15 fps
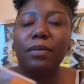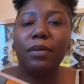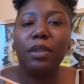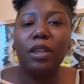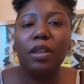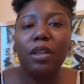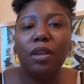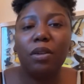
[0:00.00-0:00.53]

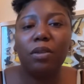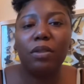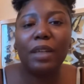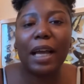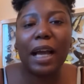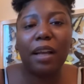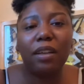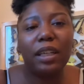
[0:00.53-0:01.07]
you know,
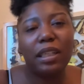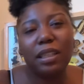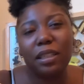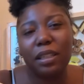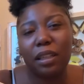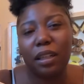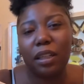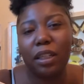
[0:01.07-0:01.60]
not
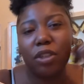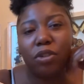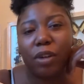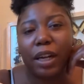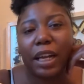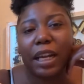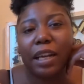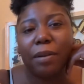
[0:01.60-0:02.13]
necessarily
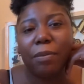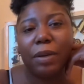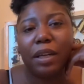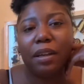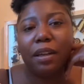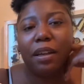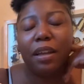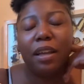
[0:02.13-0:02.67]
drained,
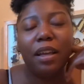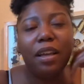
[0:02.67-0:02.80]
but